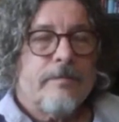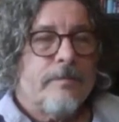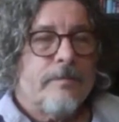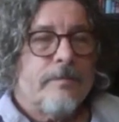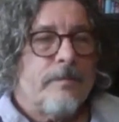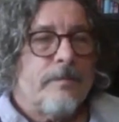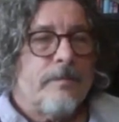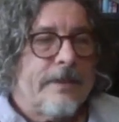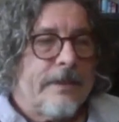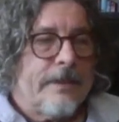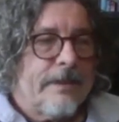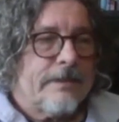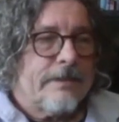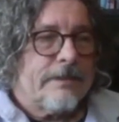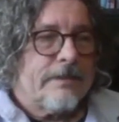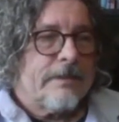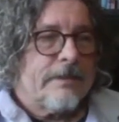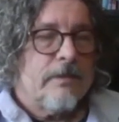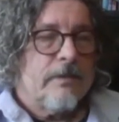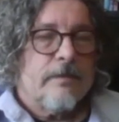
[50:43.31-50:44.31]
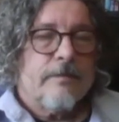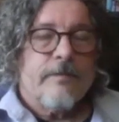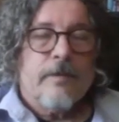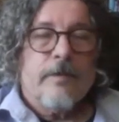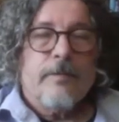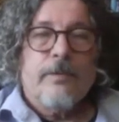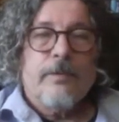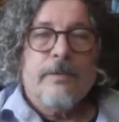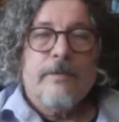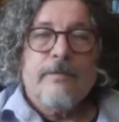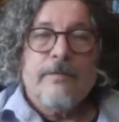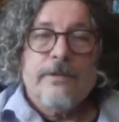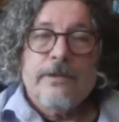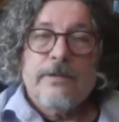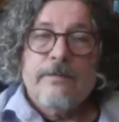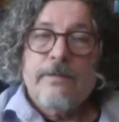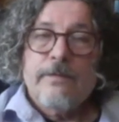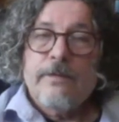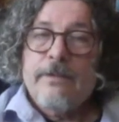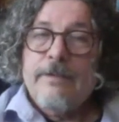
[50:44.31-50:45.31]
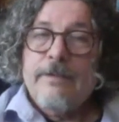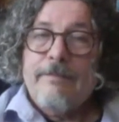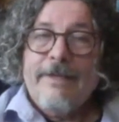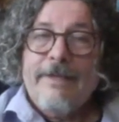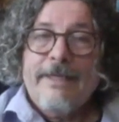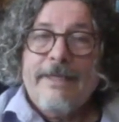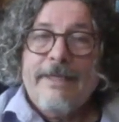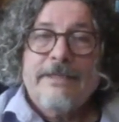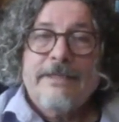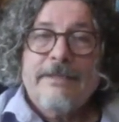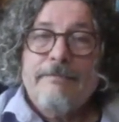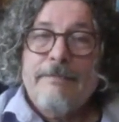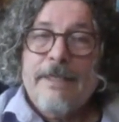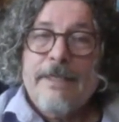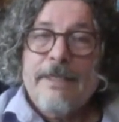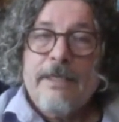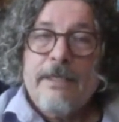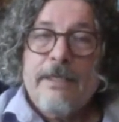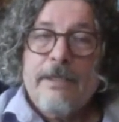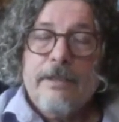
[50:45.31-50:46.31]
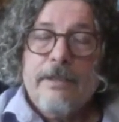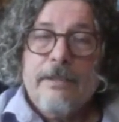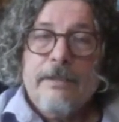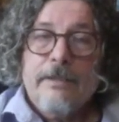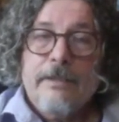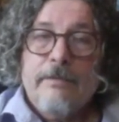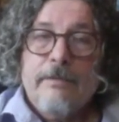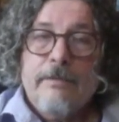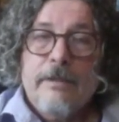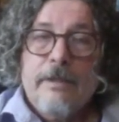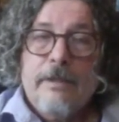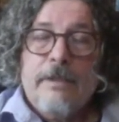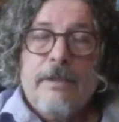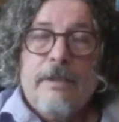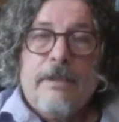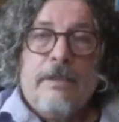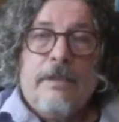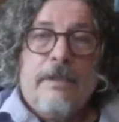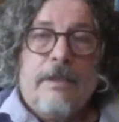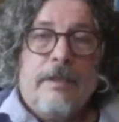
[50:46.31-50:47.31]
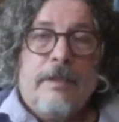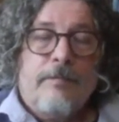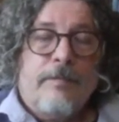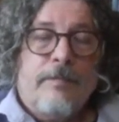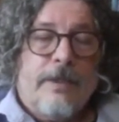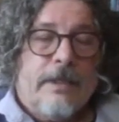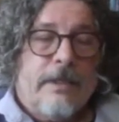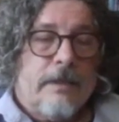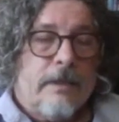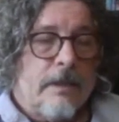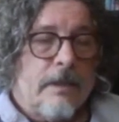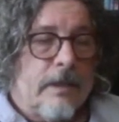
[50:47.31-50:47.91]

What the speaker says: but it's, for a privileged few that managed to make it here, and but